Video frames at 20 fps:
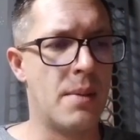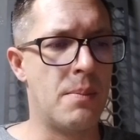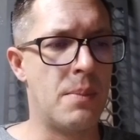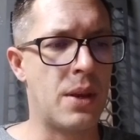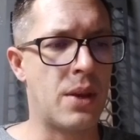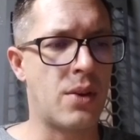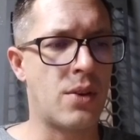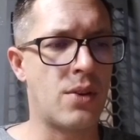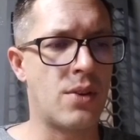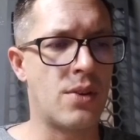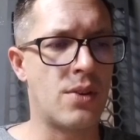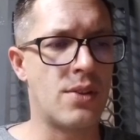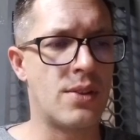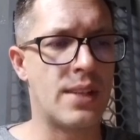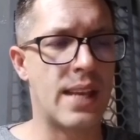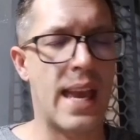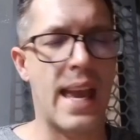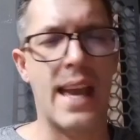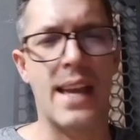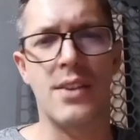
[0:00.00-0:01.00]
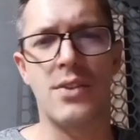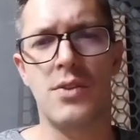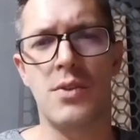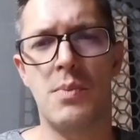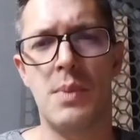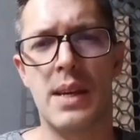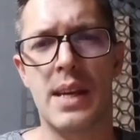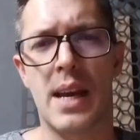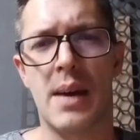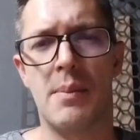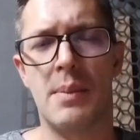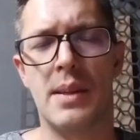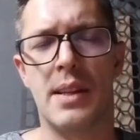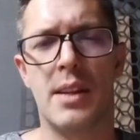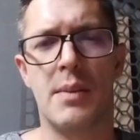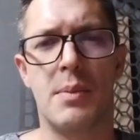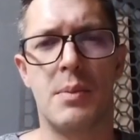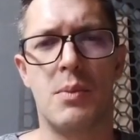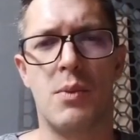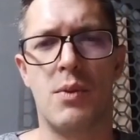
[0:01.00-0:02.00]
Because as you become a
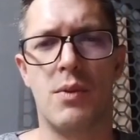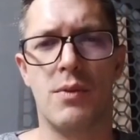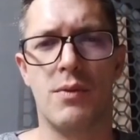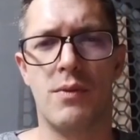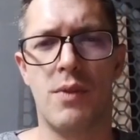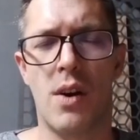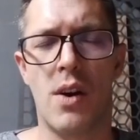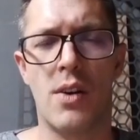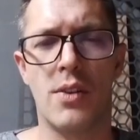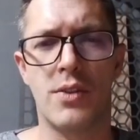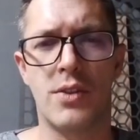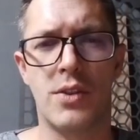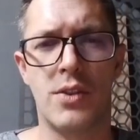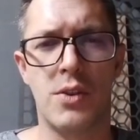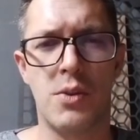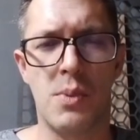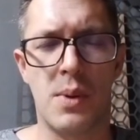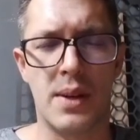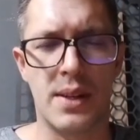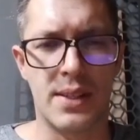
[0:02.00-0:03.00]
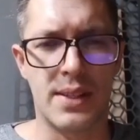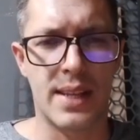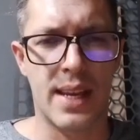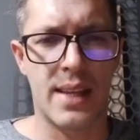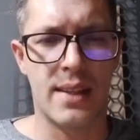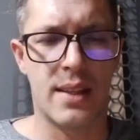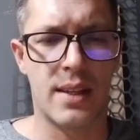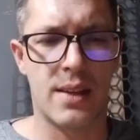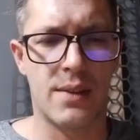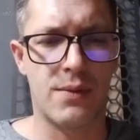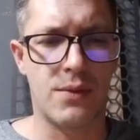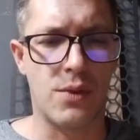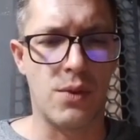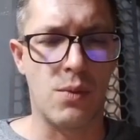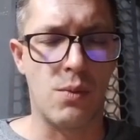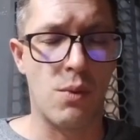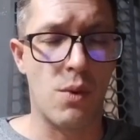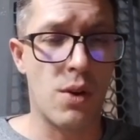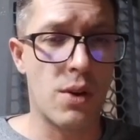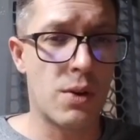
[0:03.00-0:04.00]
little bit more advanced, you understand that if
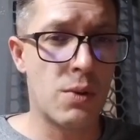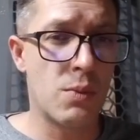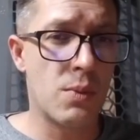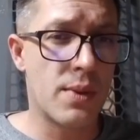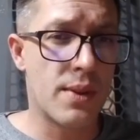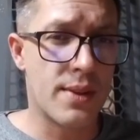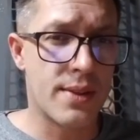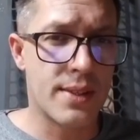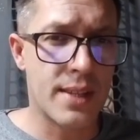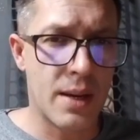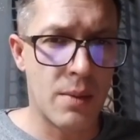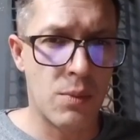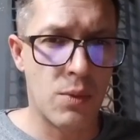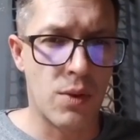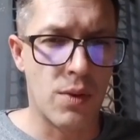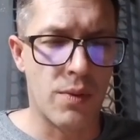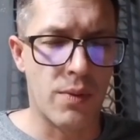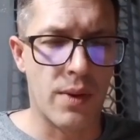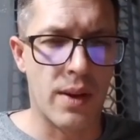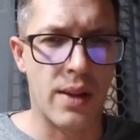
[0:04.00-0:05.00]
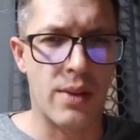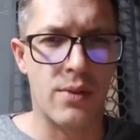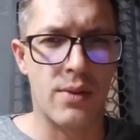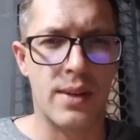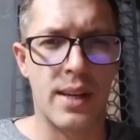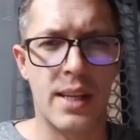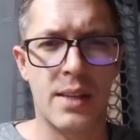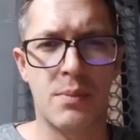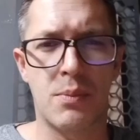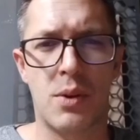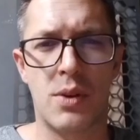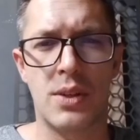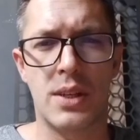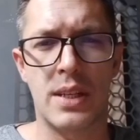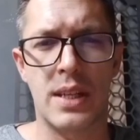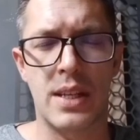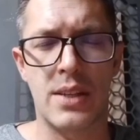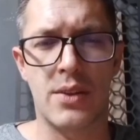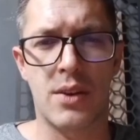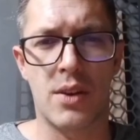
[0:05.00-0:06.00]
you're working with a subwoofer and your next
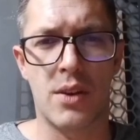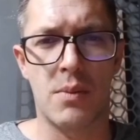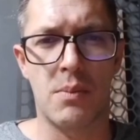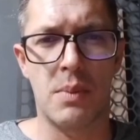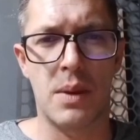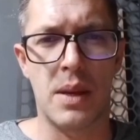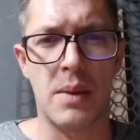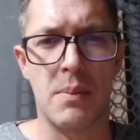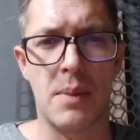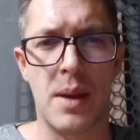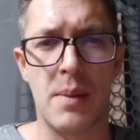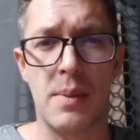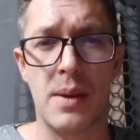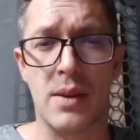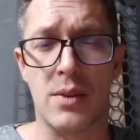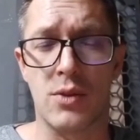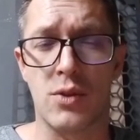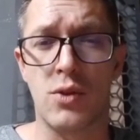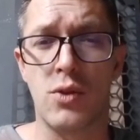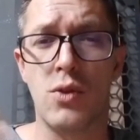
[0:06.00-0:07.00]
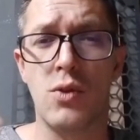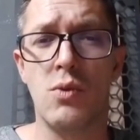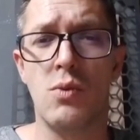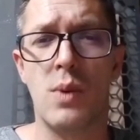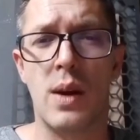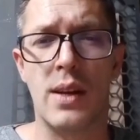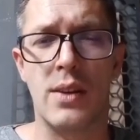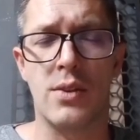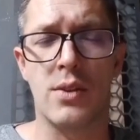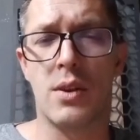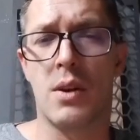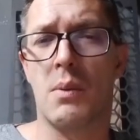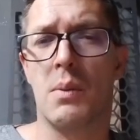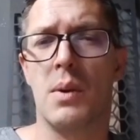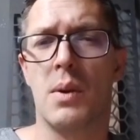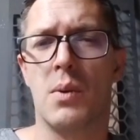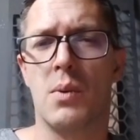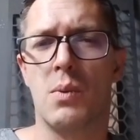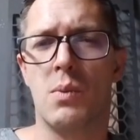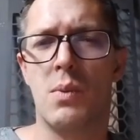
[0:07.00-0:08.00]
project is going to be maybe a 2-way to go
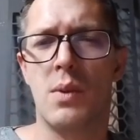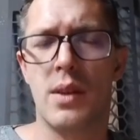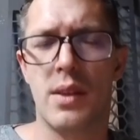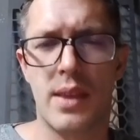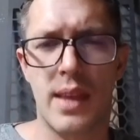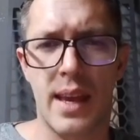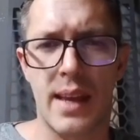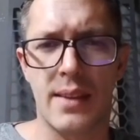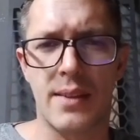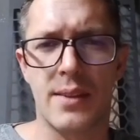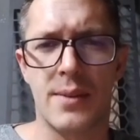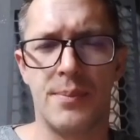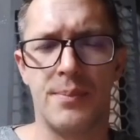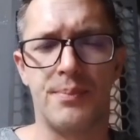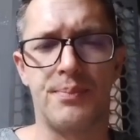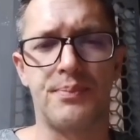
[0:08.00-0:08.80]
along with that,